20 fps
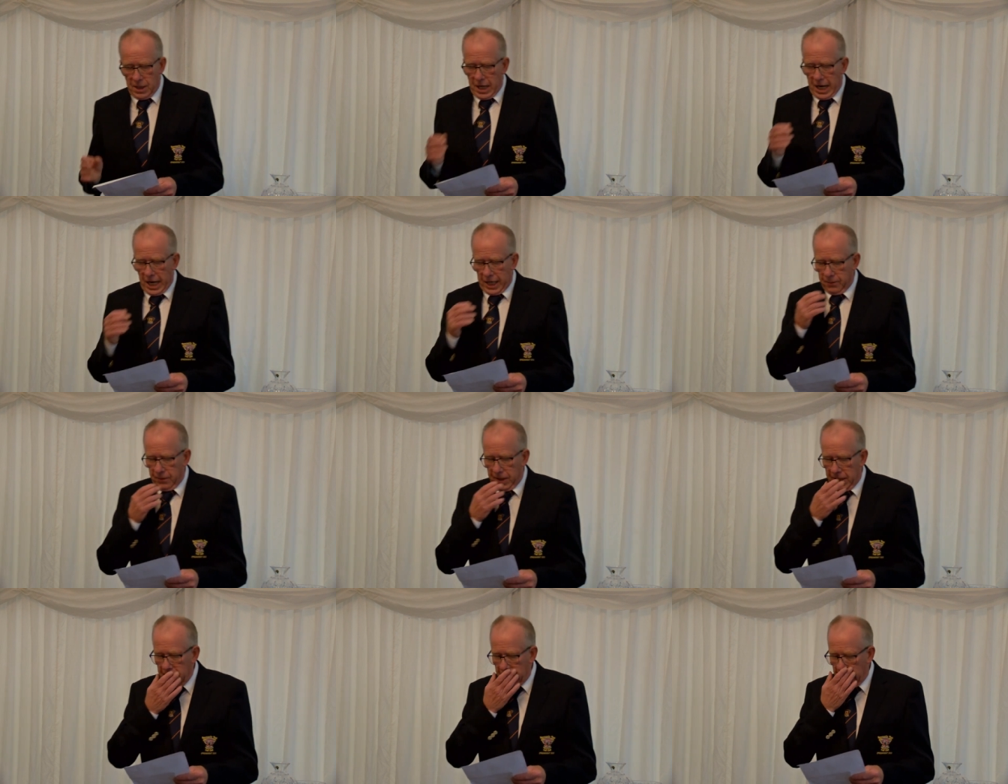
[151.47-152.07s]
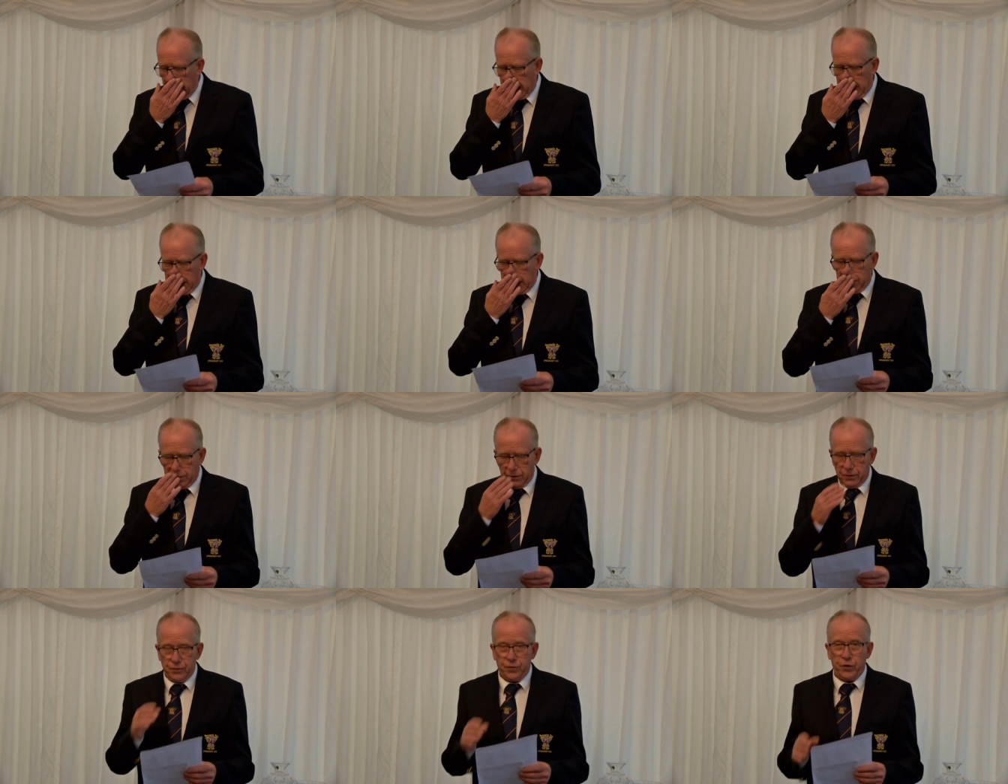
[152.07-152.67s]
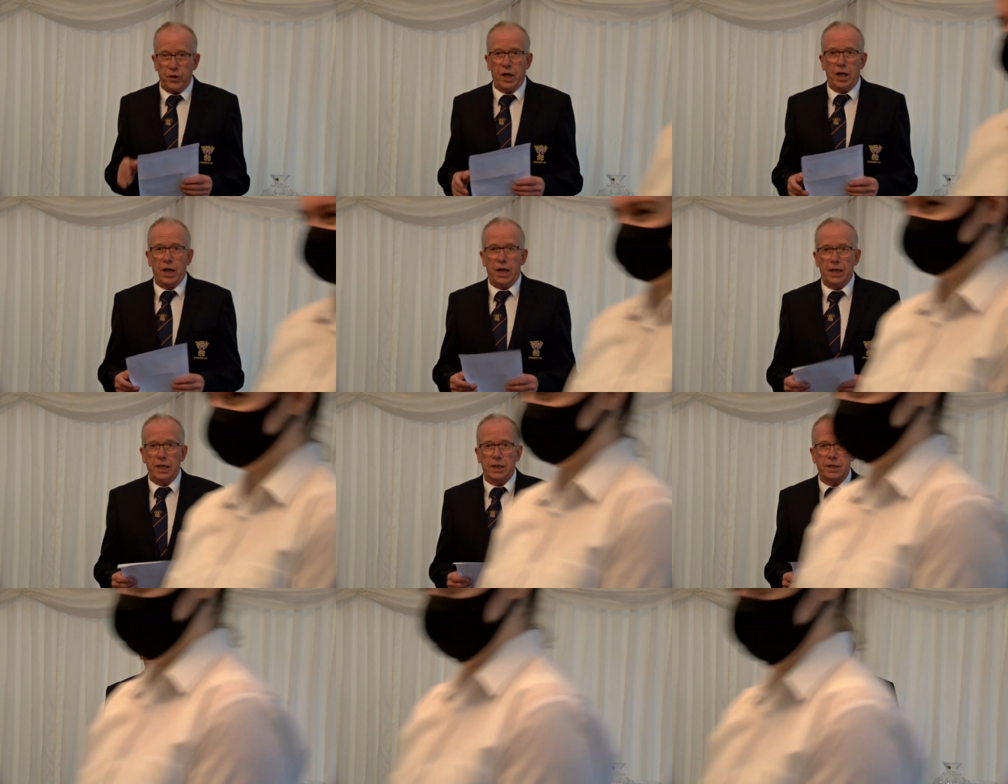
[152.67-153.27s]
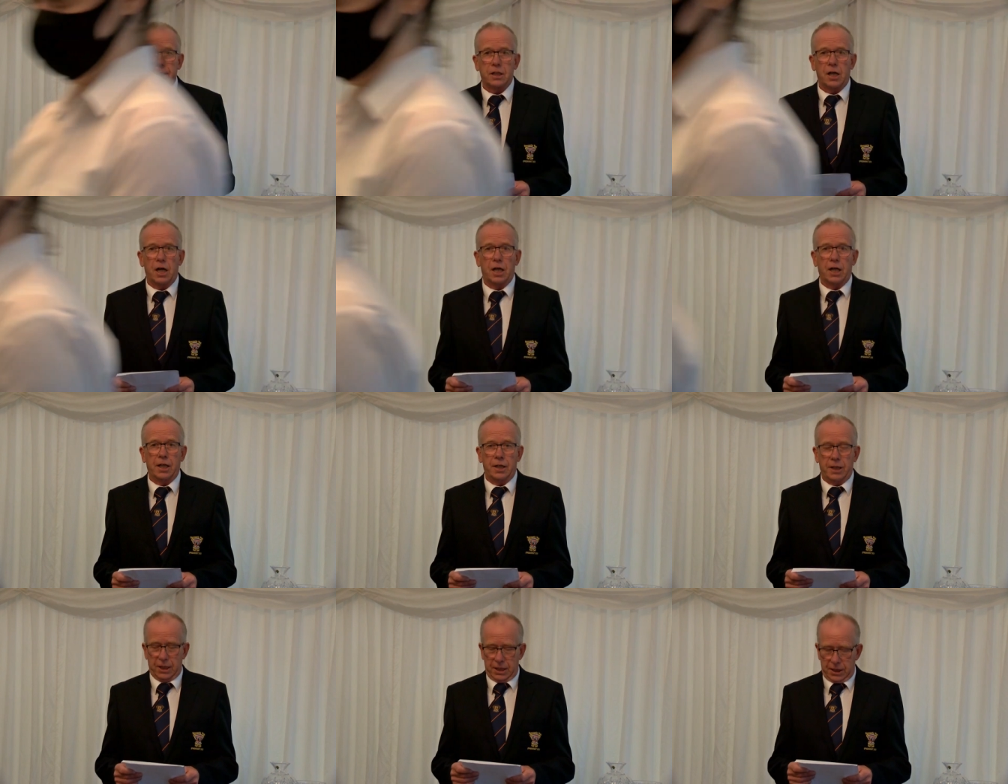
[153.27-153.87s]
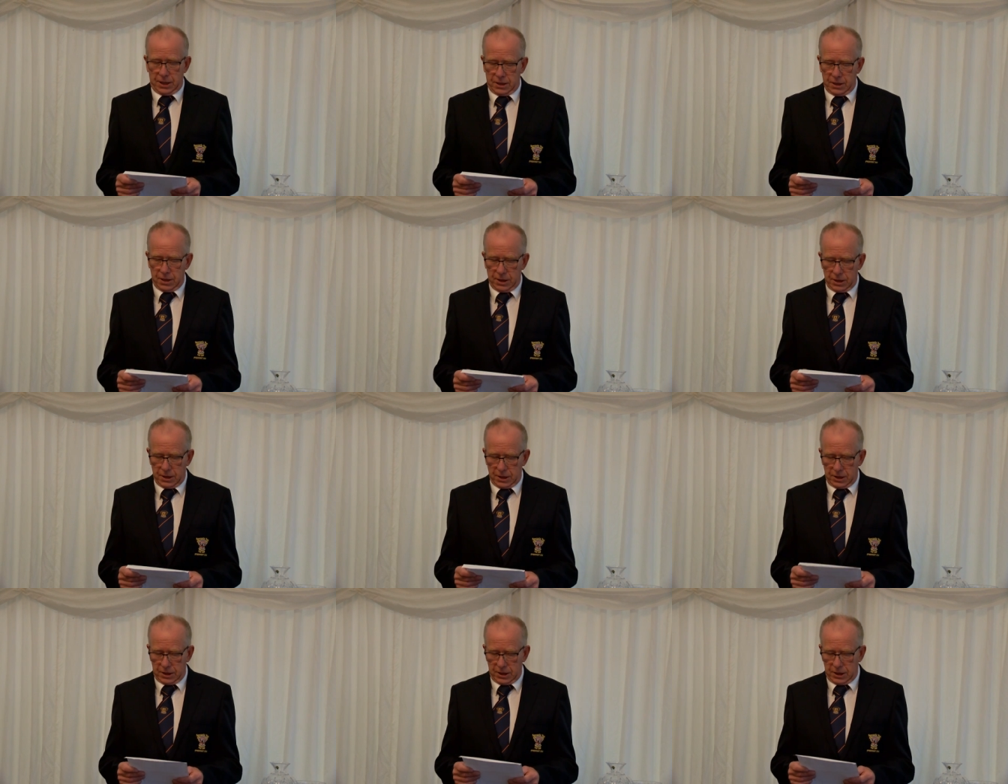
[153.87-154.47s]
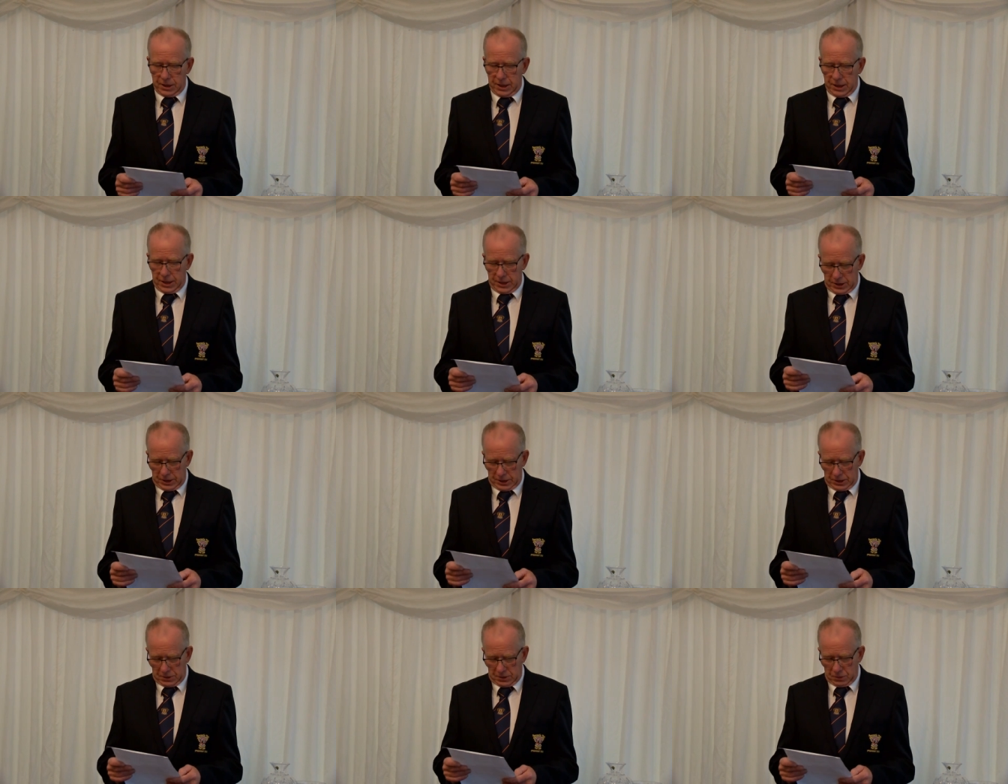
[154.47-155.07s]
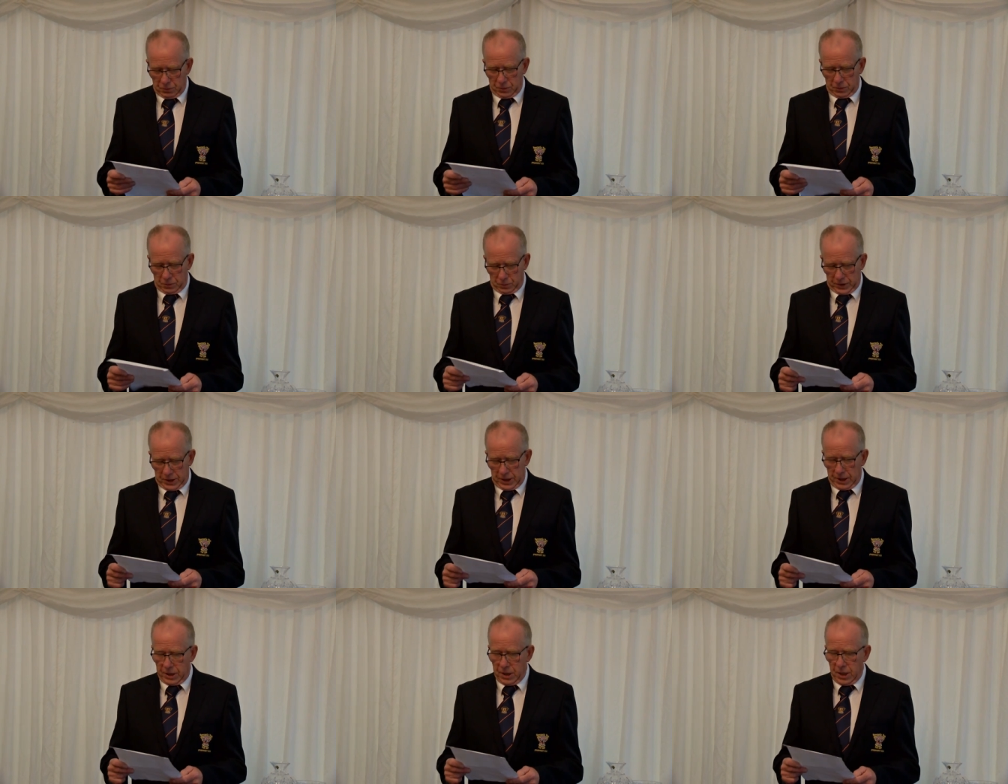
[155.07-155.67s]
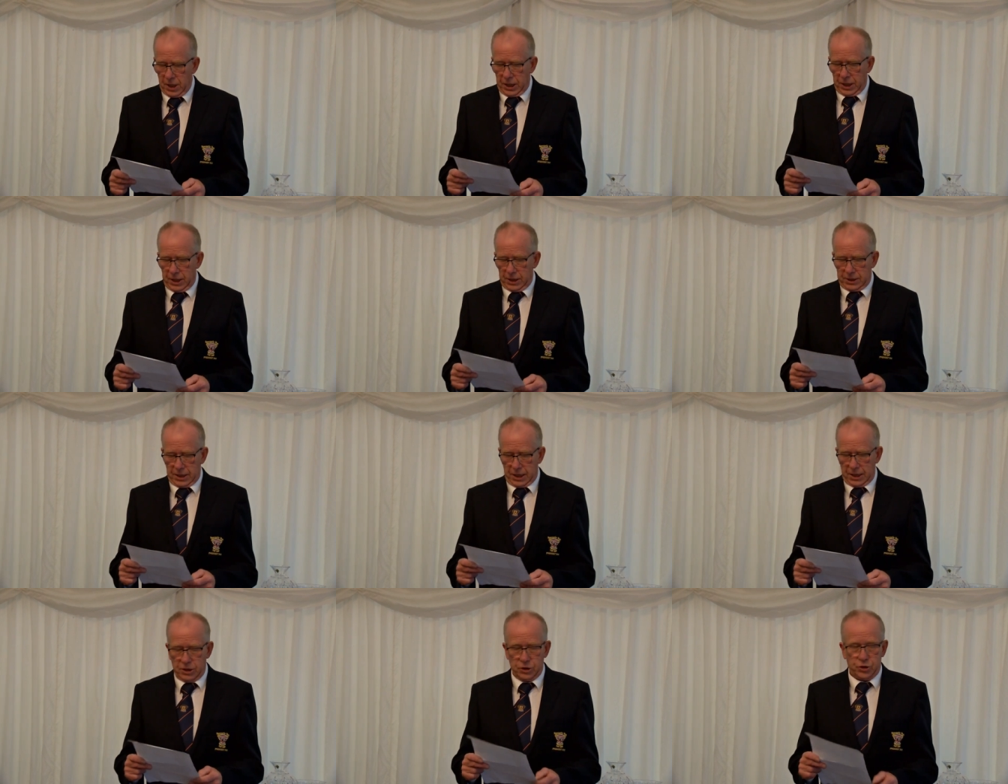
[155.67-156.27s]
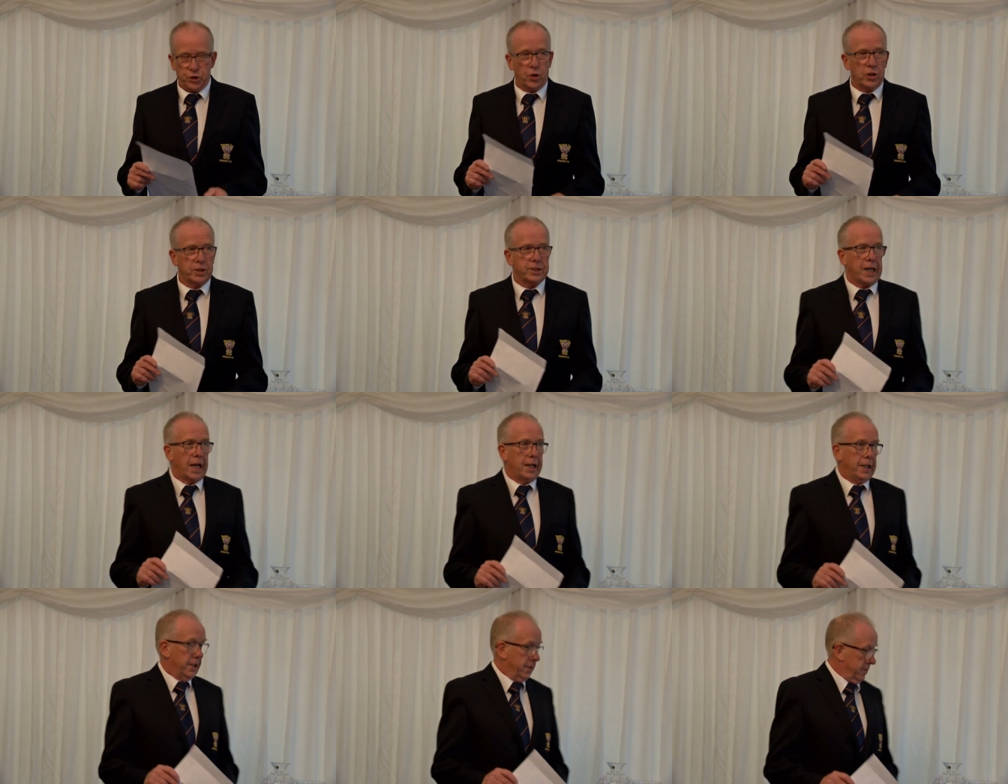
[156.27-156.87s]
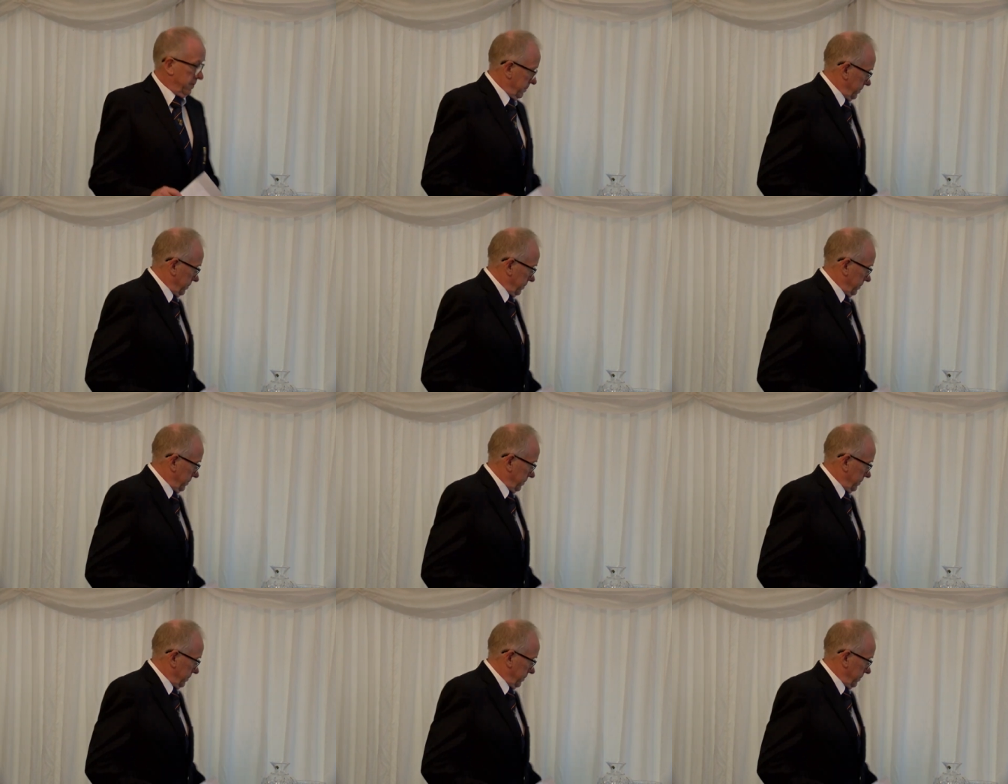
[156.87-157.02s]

anyway uh, I'd like to call on uh, the day's winner is uh, John Scanlon.